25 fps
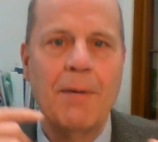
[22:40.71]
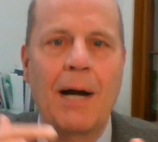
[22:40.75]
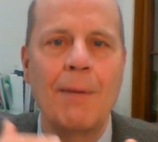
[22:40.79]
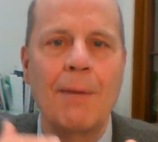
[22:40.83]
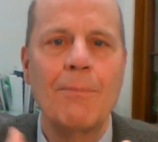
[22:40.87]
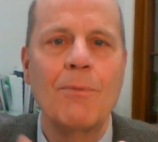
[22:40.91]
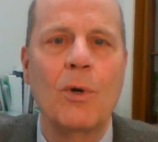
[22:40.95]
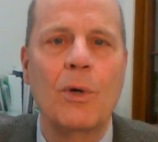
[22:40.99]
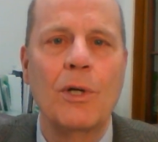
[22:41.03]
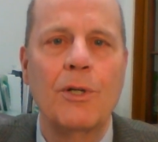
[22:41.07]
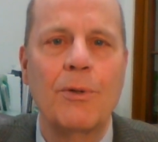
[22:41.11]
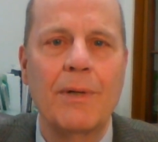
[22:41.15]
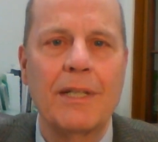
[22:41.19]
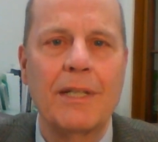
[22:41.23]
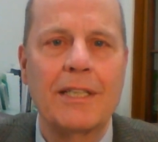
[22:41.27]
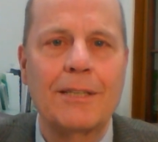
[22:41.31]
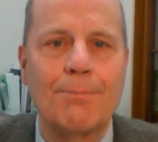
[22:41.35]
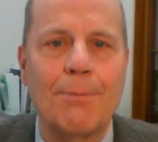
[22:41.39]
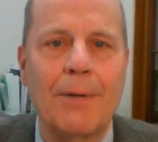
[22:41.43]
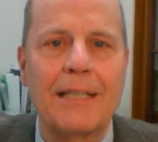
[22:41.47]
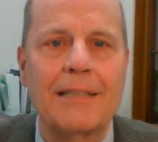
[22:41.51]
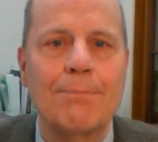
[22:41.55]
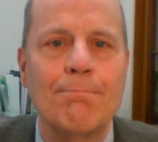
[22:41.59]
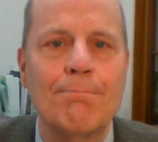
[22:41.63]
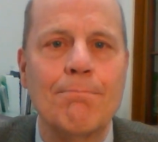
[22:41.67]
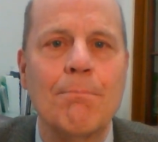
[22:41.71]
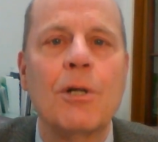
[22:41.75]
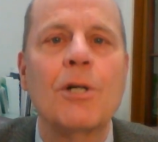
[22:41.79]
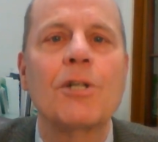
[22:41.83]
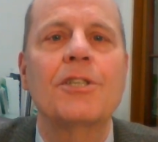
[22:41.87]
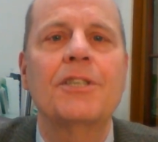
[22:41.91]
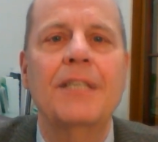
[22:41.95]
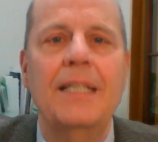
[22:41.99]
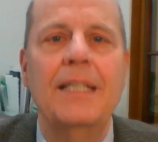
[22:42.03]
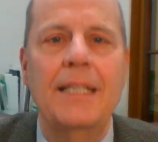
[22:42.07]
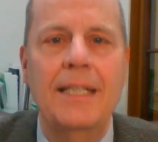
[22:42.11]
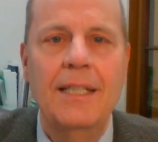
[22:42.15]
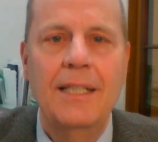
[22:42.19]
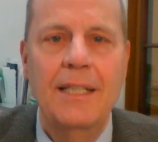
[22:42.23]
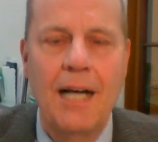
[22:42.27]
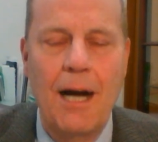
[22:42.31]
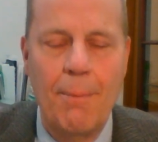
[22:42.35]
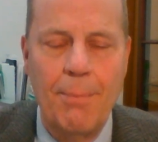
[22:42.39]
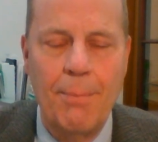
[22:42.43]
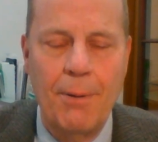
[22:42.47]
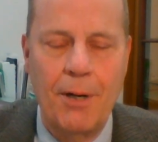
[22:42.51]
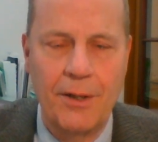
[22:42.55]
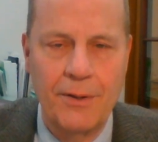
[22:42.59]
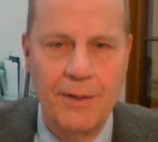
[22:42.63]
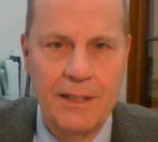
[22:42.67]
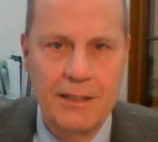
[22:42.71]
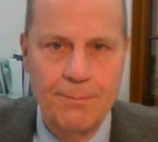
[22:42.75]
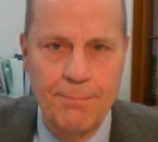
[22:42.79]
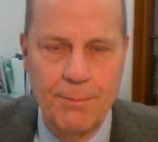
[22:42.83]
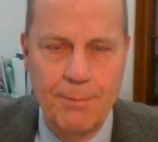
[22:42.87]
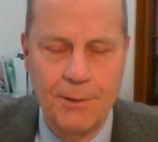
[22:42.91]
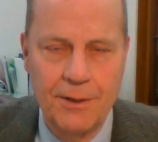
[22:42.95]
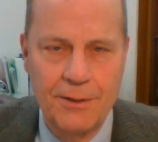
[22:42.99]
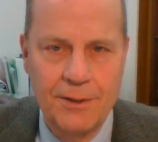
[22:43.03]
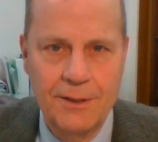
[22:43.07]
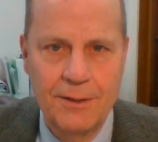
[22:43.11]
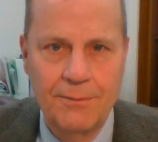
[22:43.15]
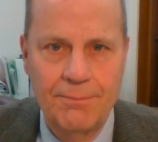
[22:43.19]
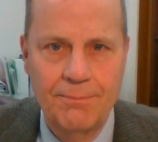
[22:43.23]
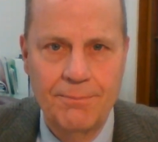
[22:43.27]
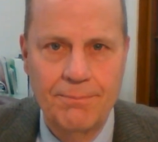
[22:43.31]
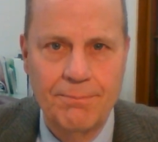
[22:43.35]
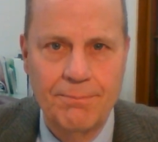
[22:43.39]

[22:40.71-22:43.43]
I'm going to express mercy upon this person.